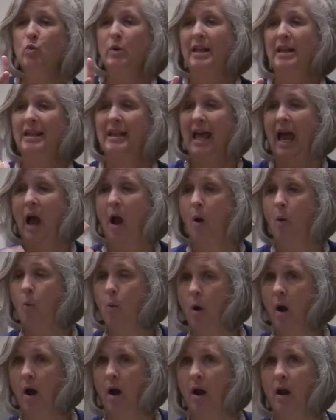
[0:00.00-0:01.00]
you would be
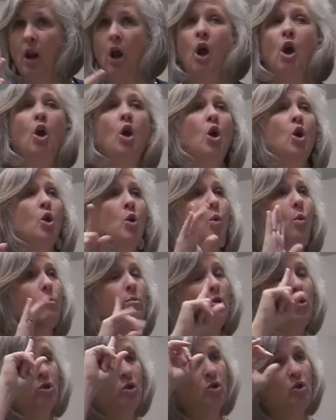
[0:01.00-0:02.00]
shocked at what would
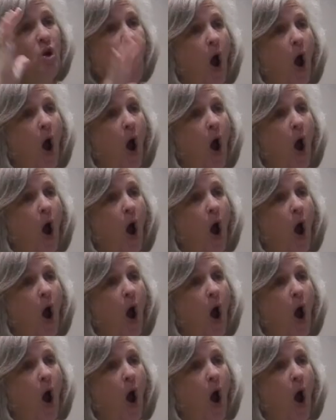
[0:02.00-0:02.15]
happen.